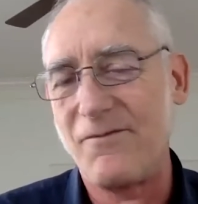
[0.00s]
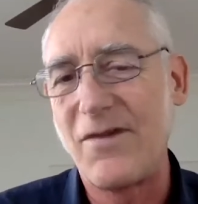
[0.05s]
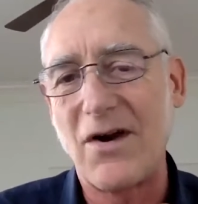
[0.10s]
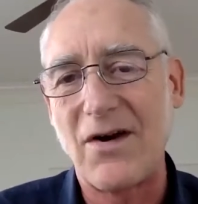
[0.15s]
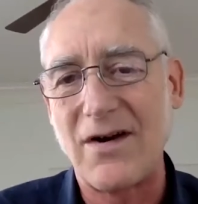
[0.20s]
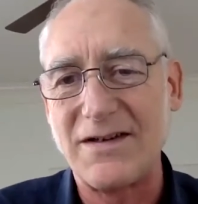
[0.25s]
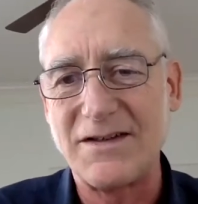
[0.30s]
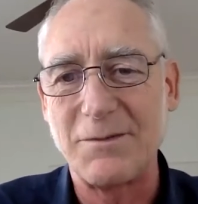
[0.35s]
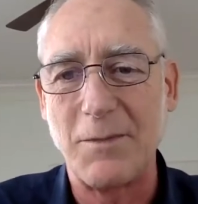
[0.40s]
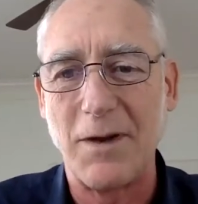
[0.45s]

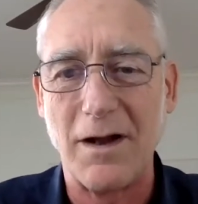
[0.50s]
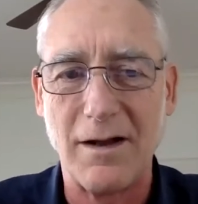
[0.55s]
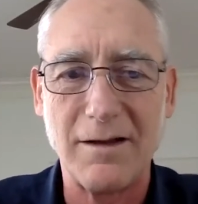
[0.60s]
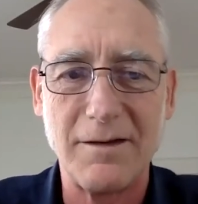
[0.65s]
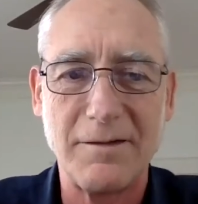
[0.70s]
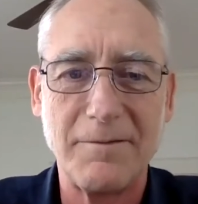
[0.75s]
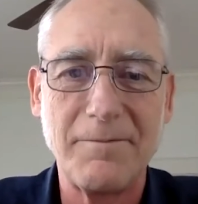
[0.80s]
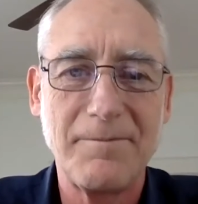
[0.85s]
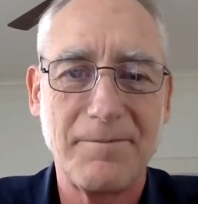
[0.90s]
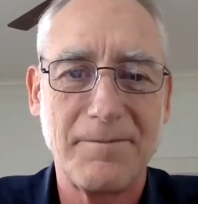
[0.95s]
very
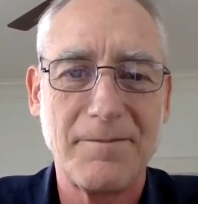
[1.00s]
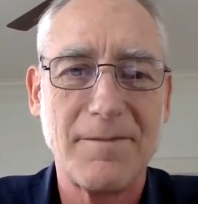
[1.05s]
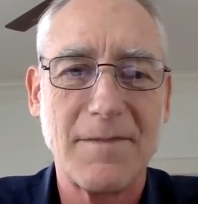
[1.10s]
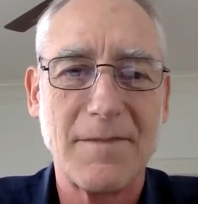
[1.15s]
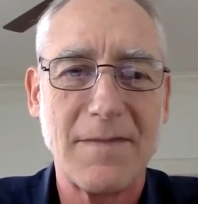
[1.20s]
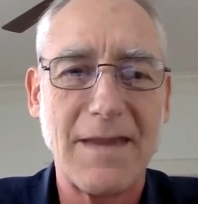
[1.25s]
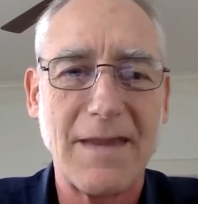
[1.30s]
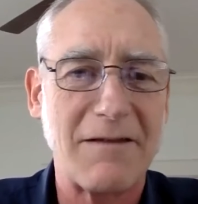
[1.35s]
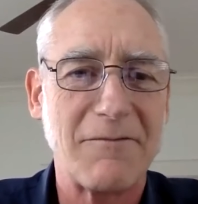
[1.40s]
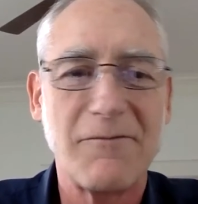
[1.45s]
small,
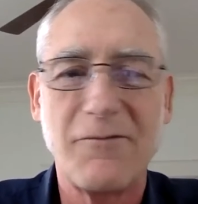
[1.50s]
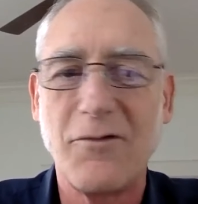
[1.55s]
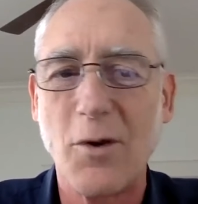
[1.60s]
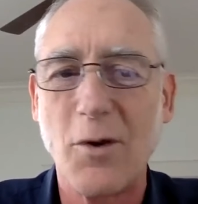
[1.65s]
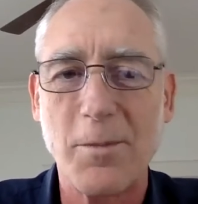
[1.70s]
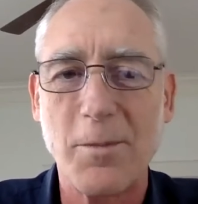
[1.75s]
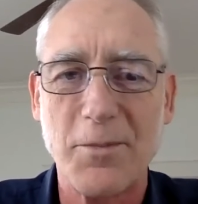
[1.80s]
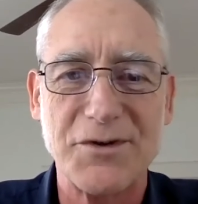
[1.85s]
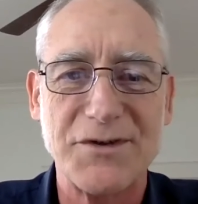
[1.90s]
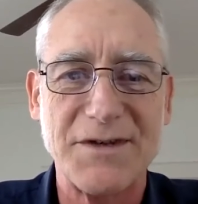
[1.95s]
like
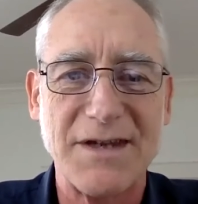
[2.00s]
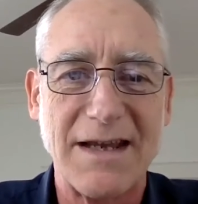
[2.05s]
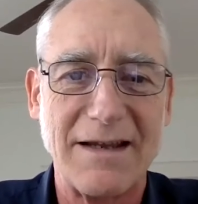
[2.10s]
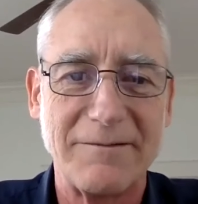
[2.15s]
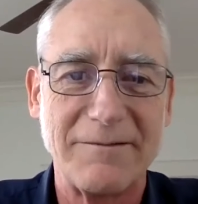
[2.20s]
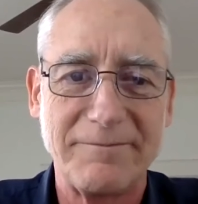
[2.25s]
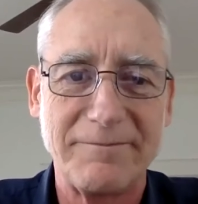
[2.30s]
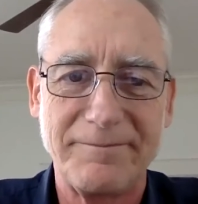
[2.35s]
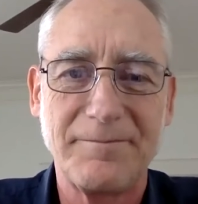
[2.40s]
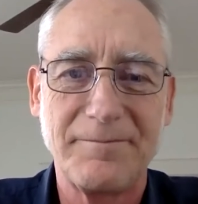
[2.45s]

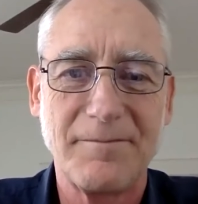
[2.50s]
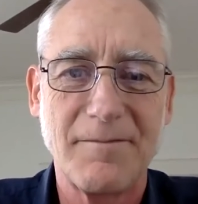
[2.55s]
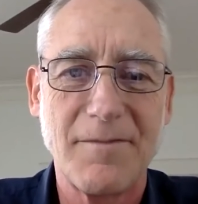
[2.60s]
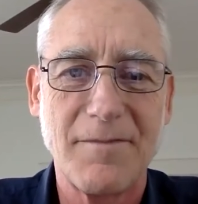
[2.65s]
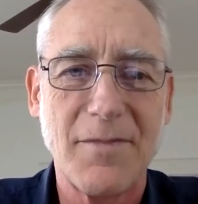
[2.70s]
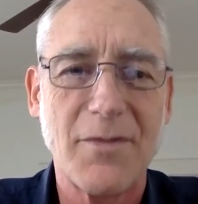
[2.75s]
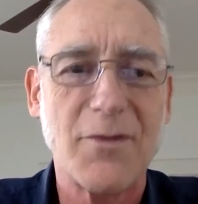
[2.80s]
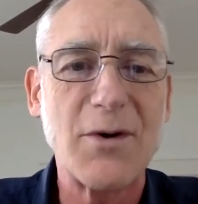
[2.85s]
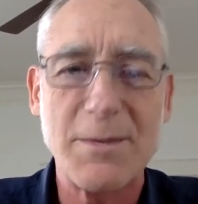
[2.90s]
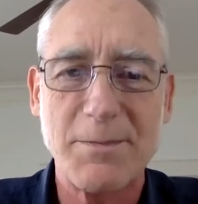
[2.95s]
4%,
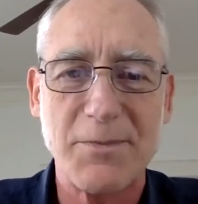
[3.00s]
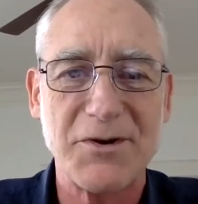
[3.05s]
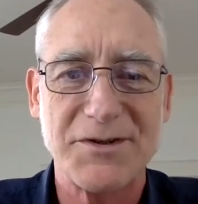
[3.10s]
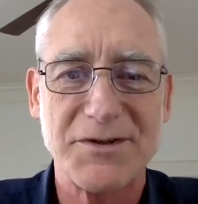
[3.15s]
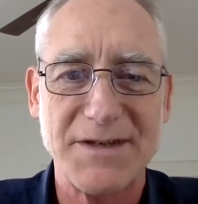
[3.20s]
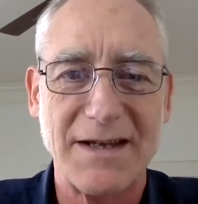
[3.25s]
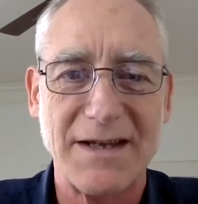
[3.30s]
3%.